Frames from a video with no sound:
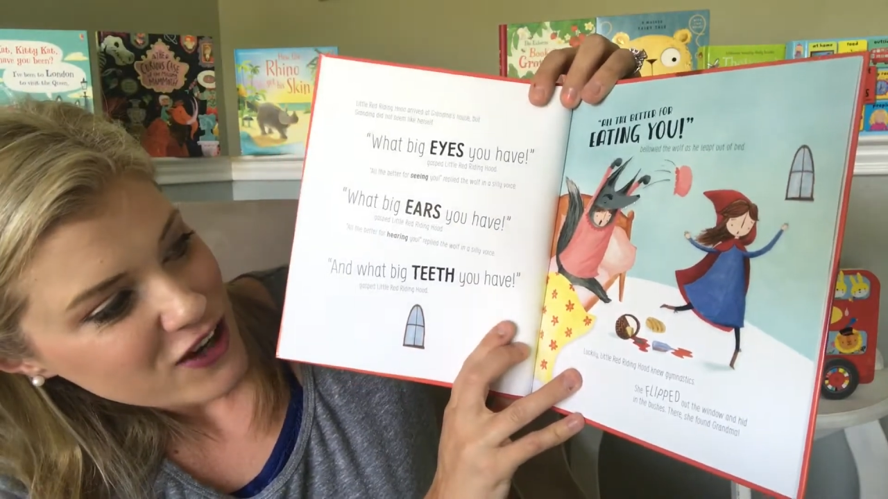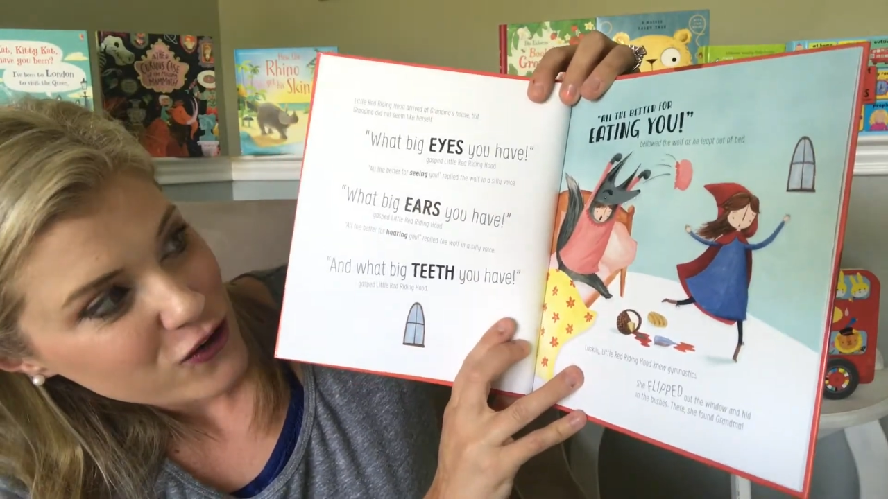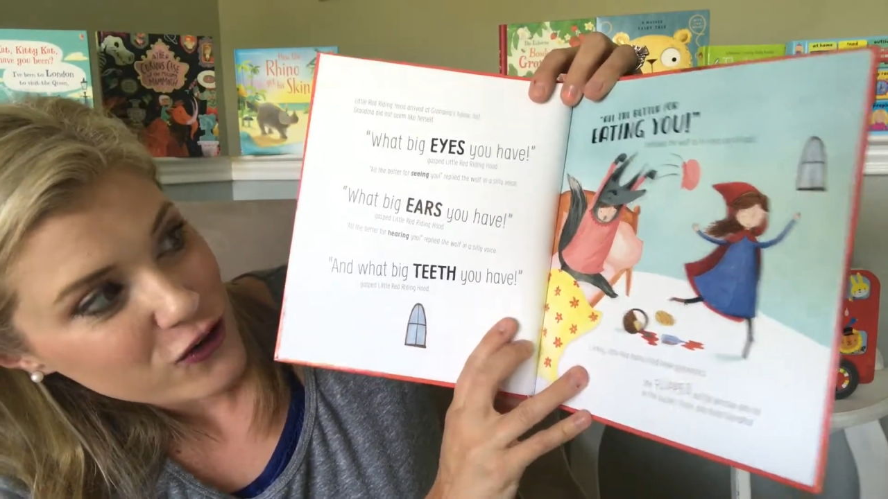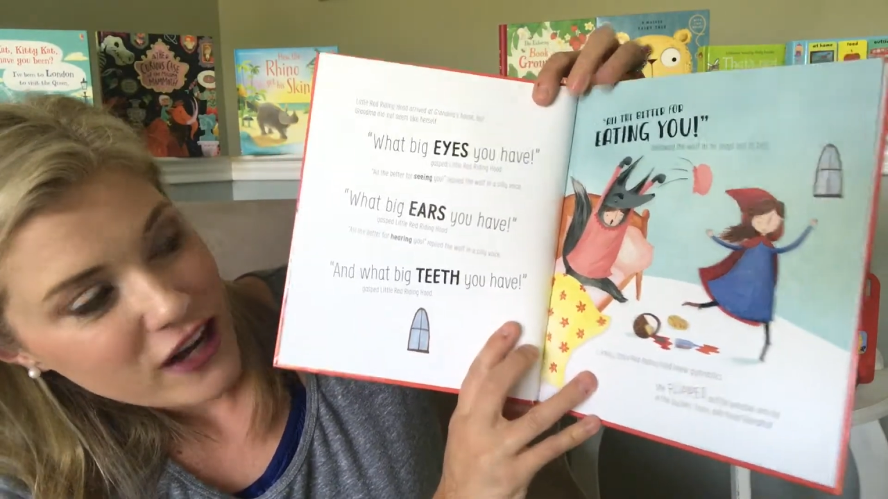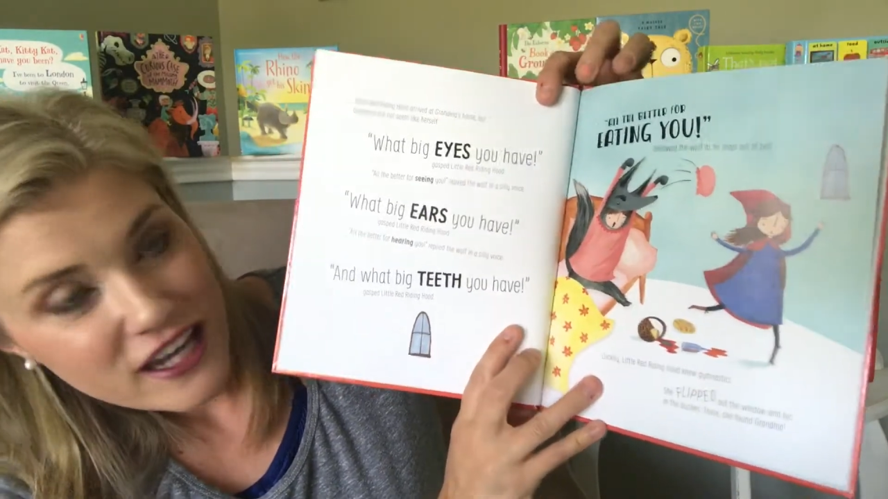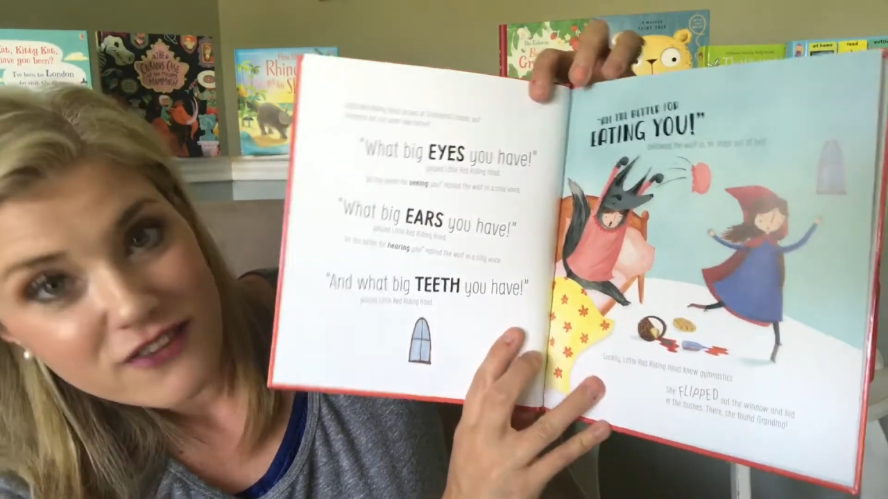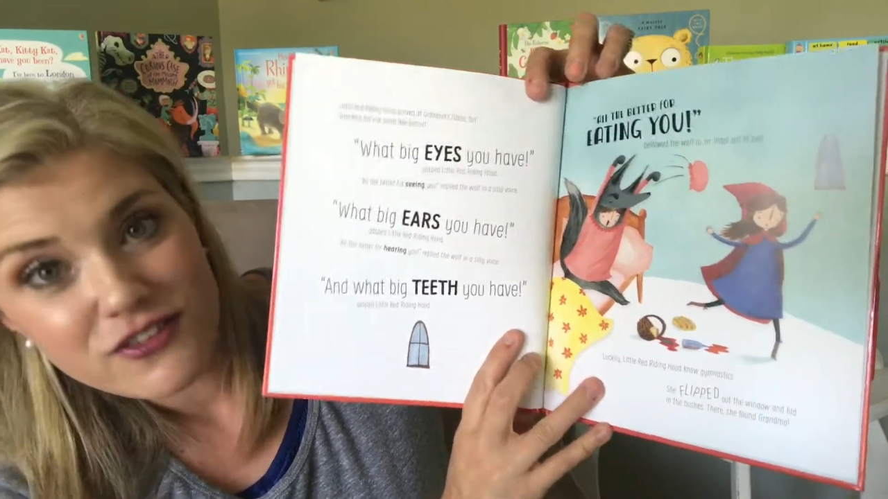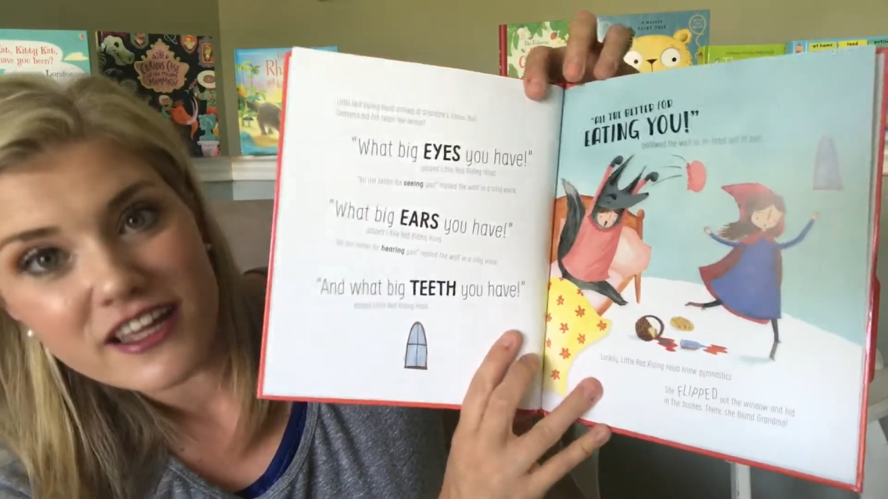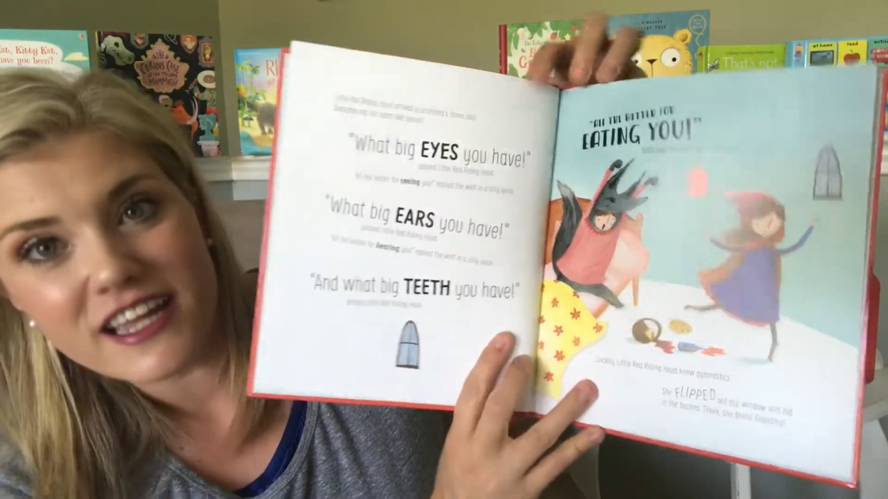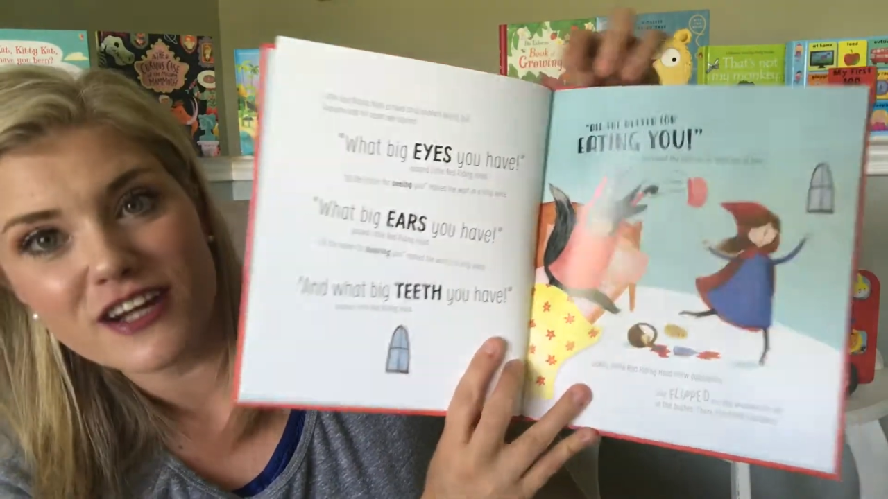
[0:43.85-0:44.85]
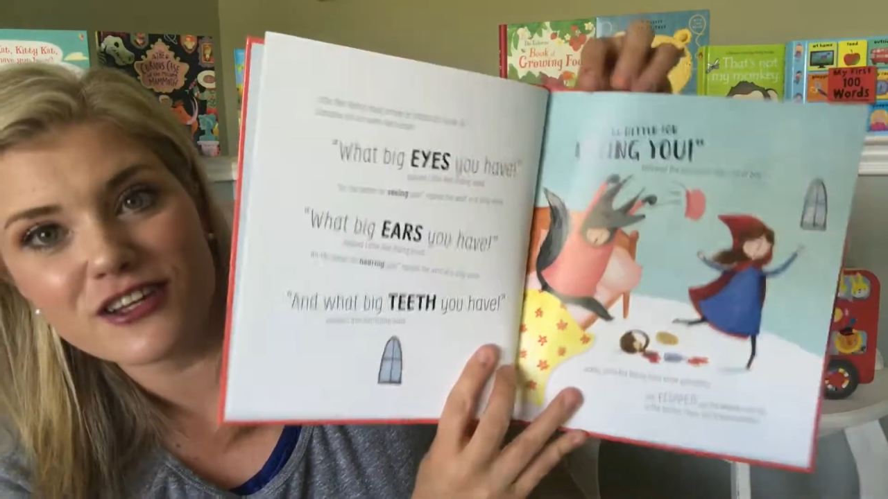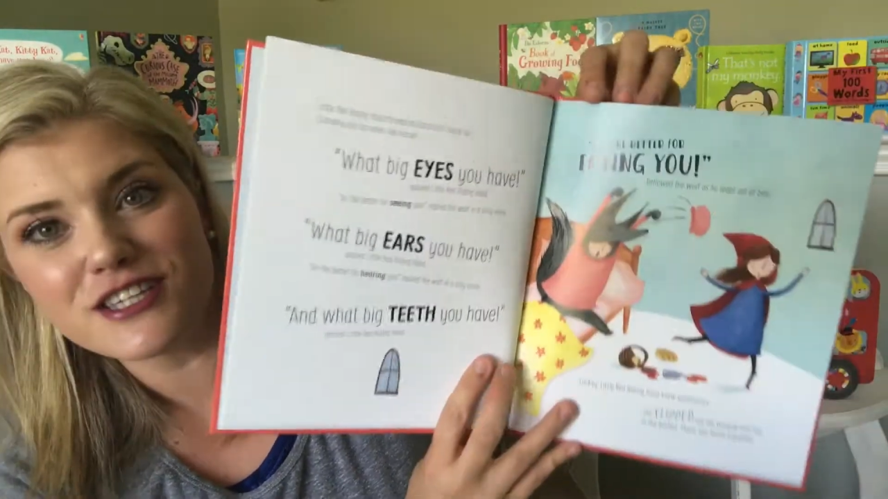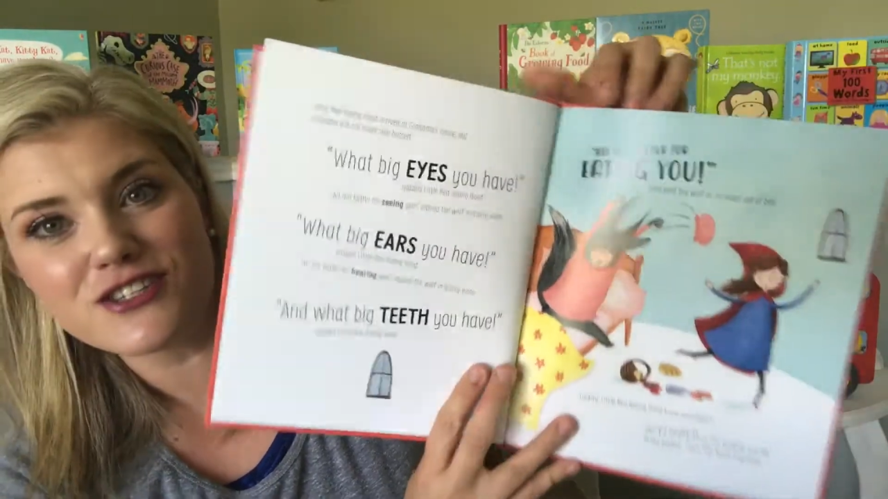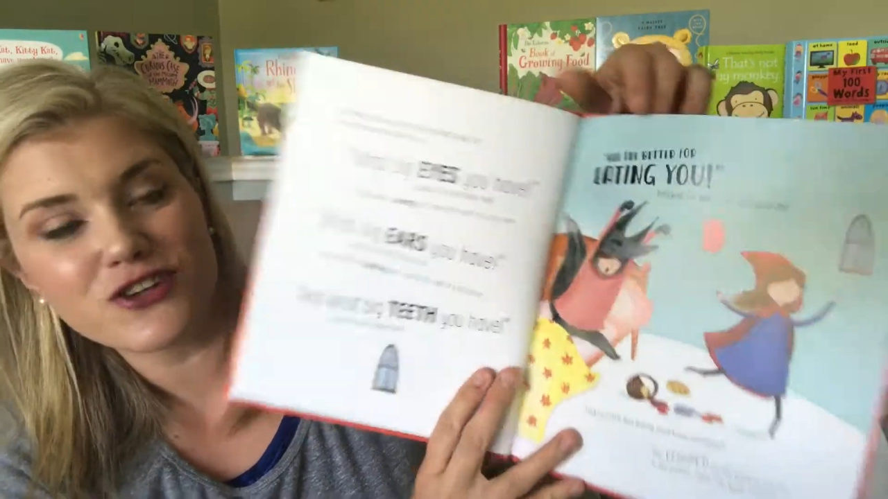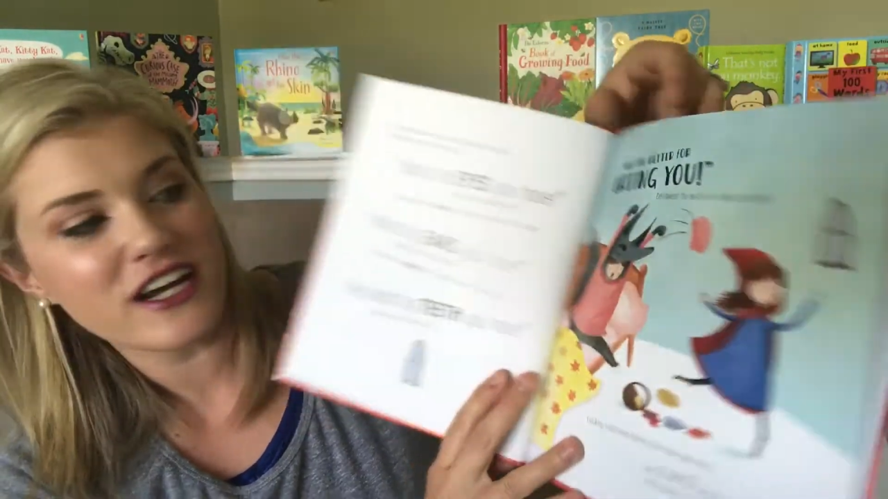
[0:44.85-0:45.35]
creatively
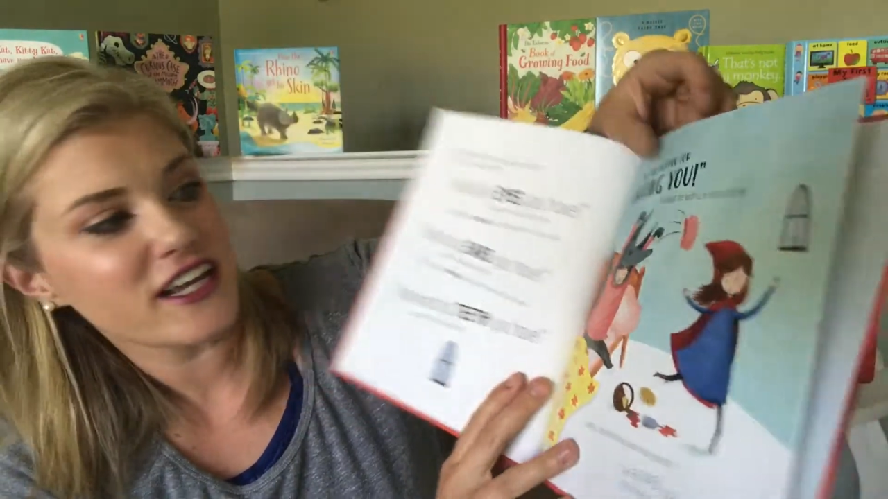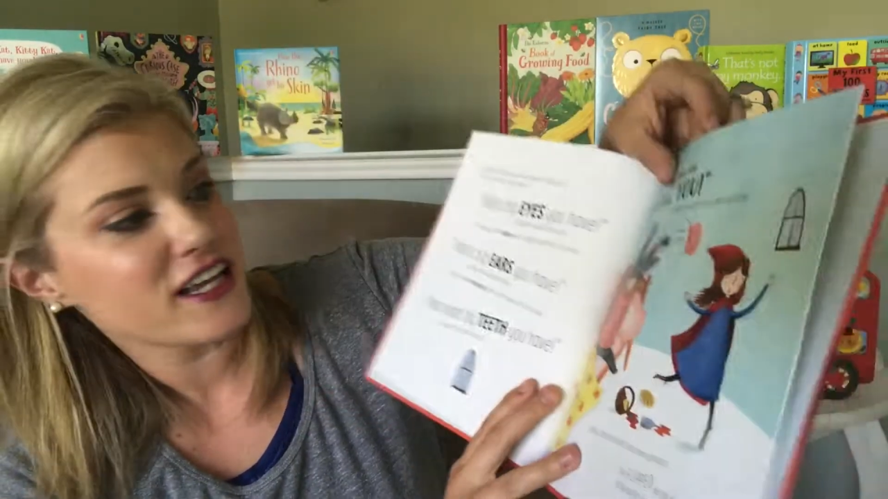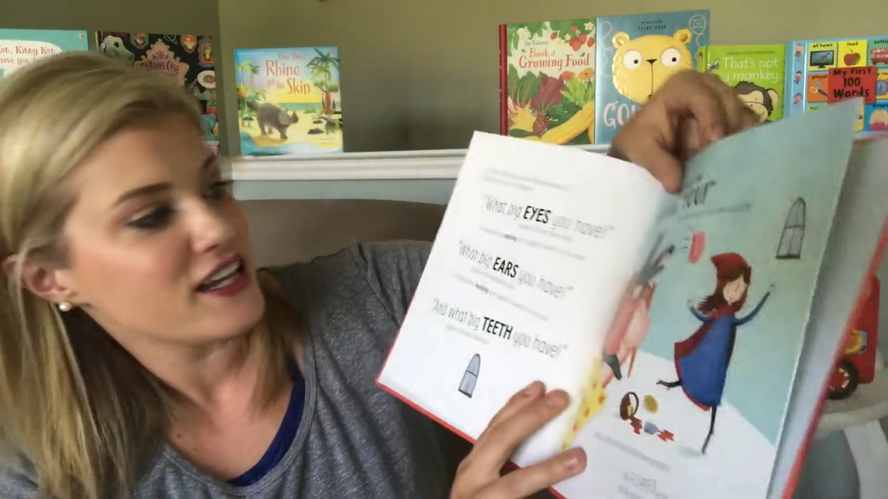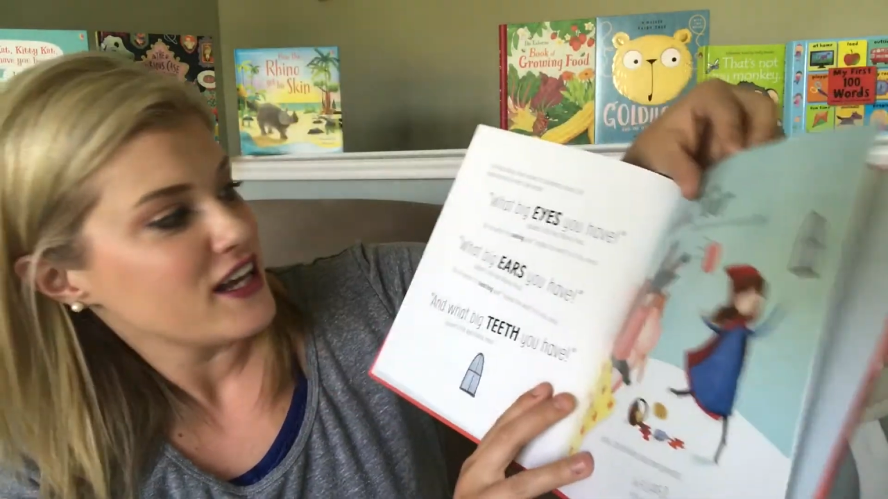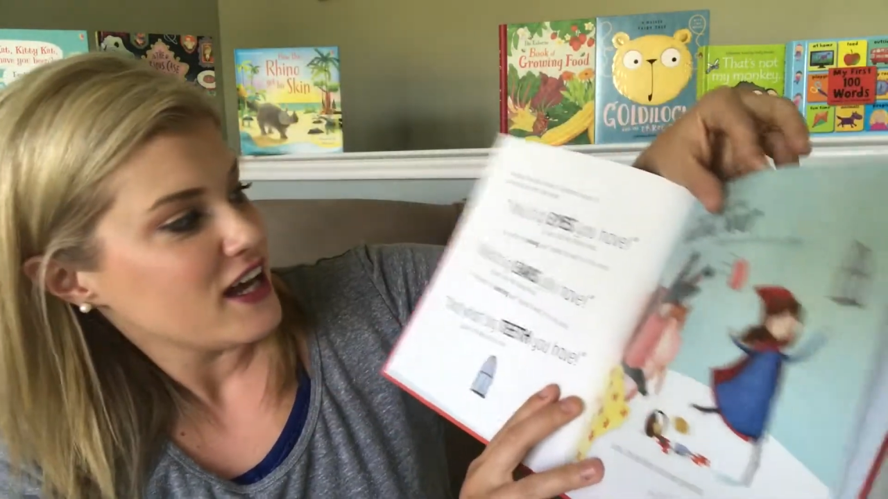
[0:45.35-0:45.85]
illustrated.